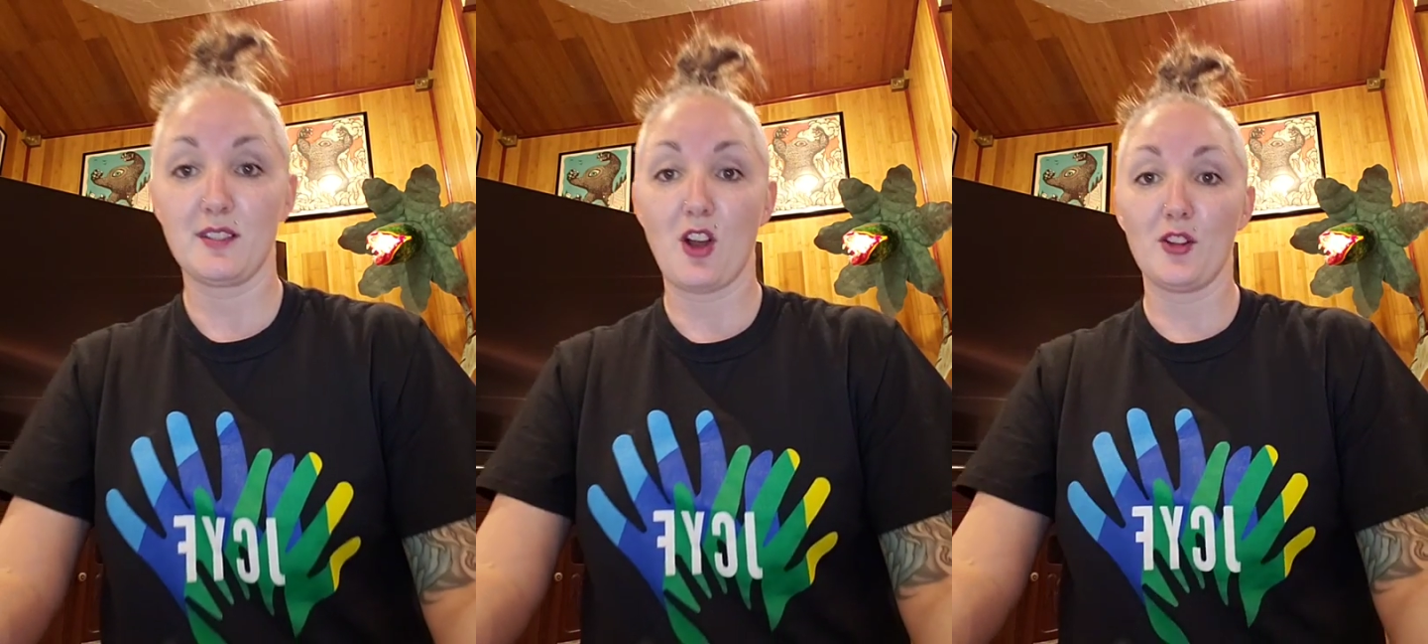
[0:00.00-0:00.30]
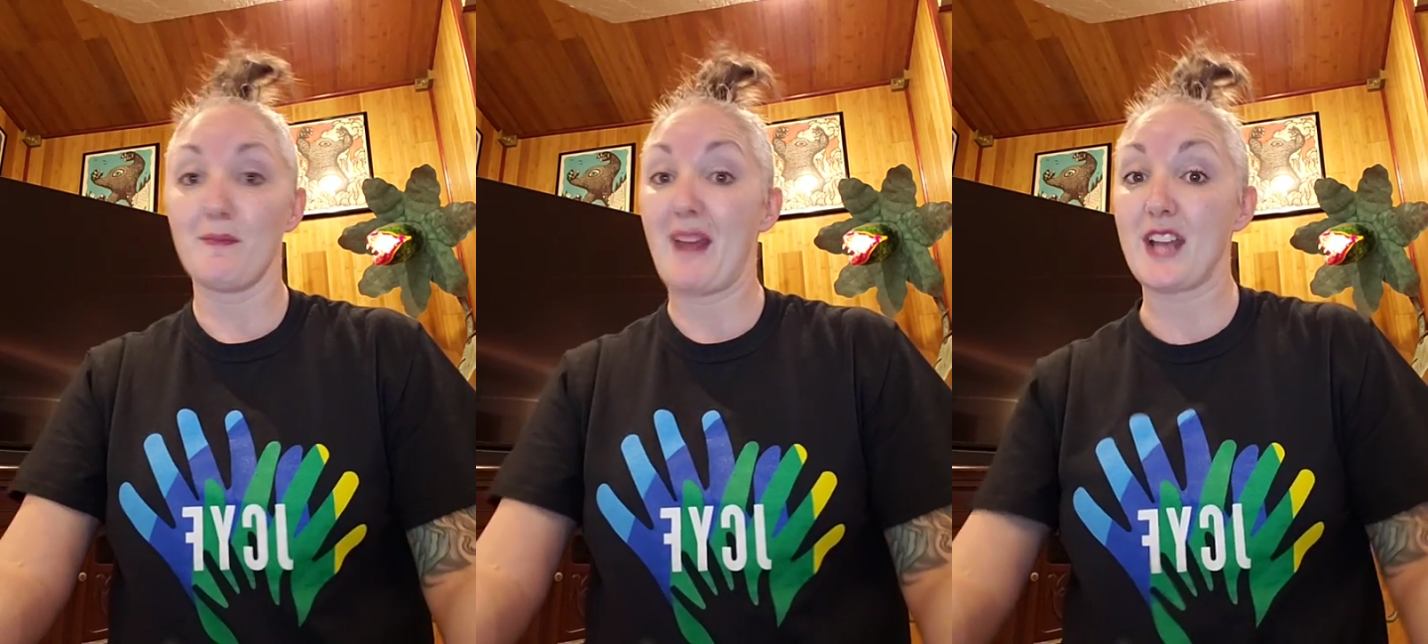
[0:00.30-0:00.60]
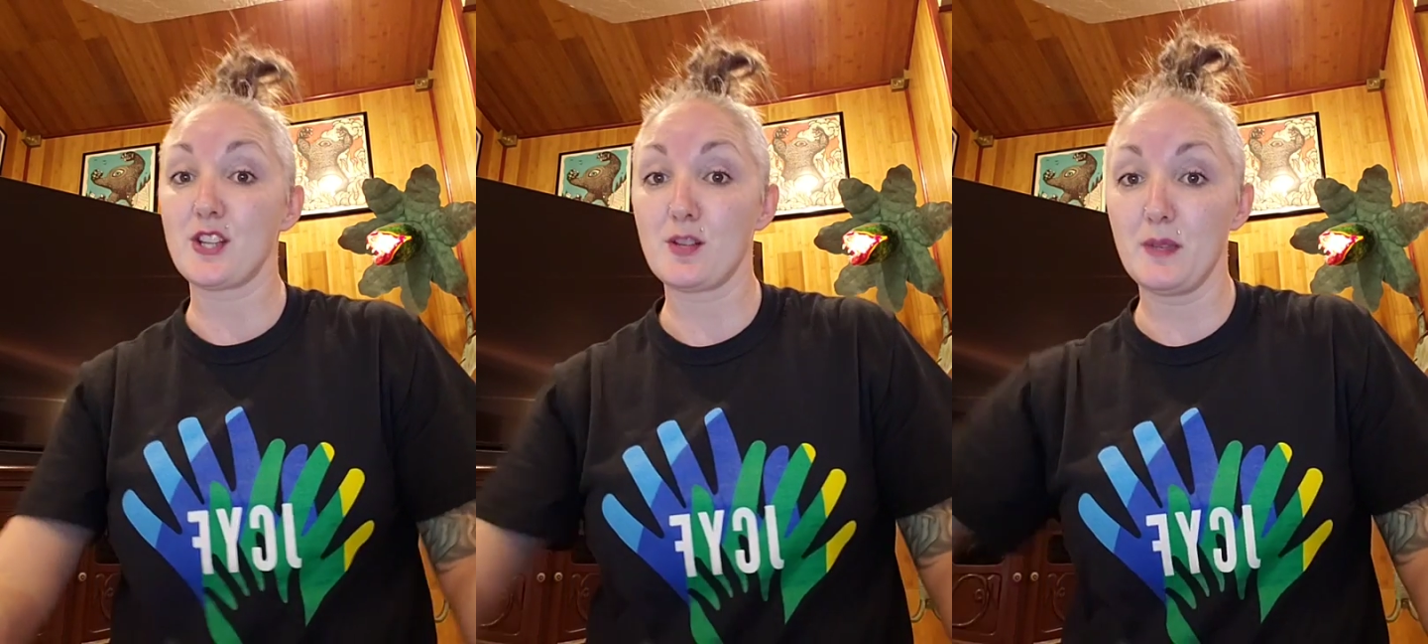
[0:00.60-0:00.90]
called
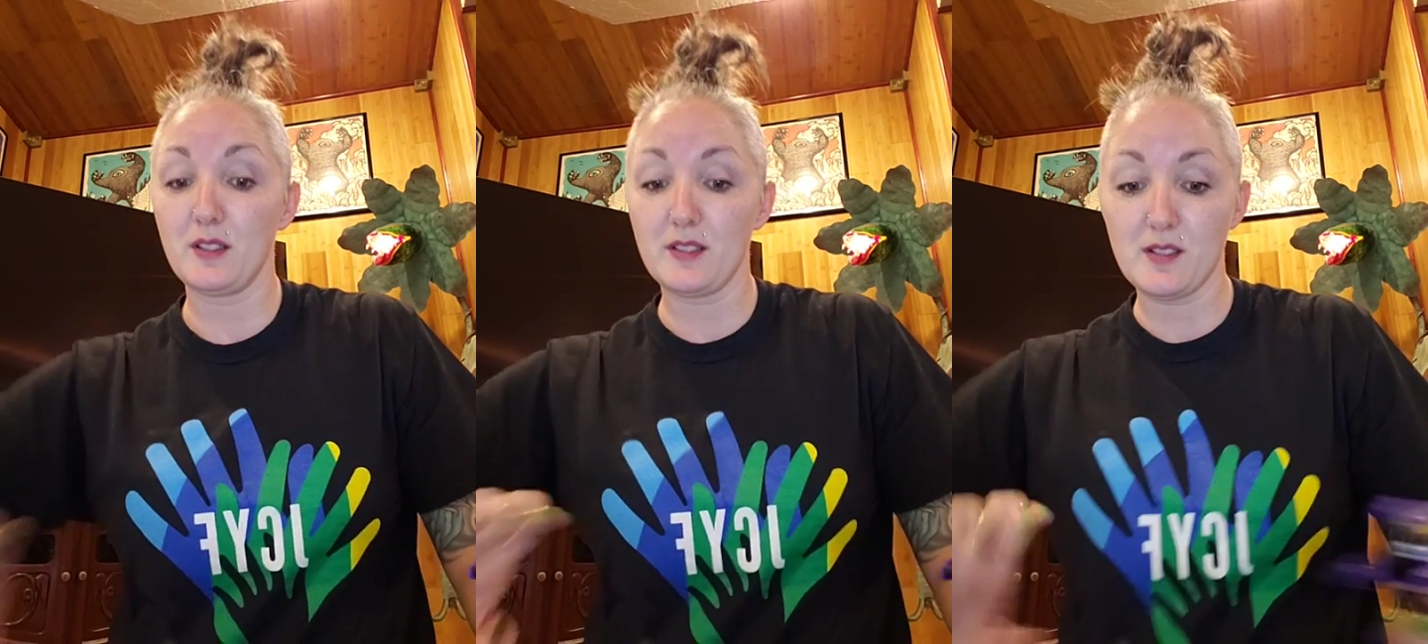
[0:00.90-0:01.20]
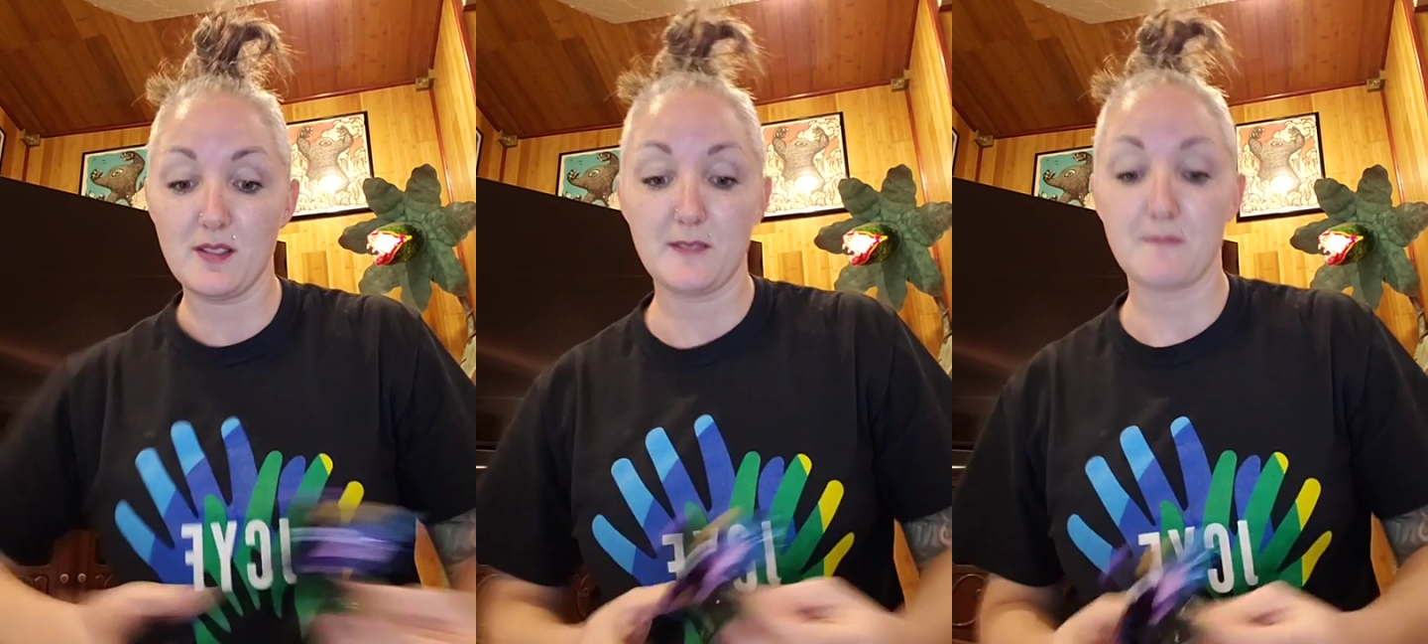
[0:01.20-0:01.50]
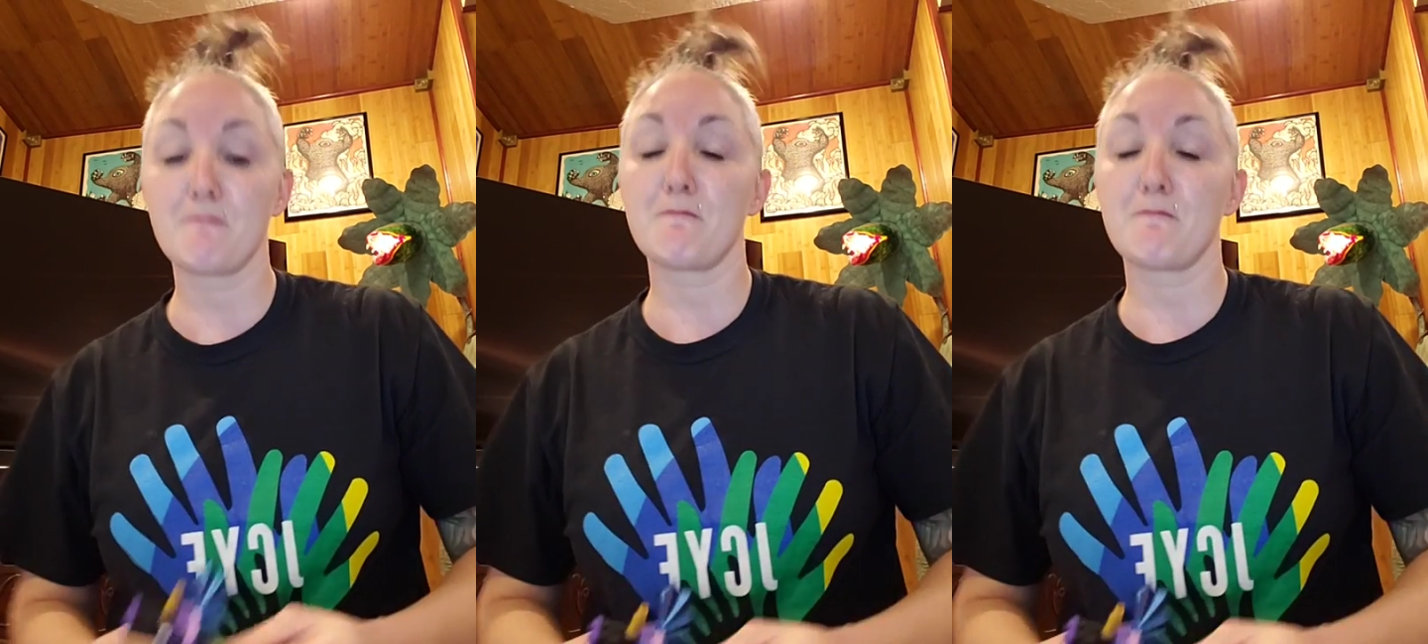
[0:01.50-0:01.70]
Master Builders.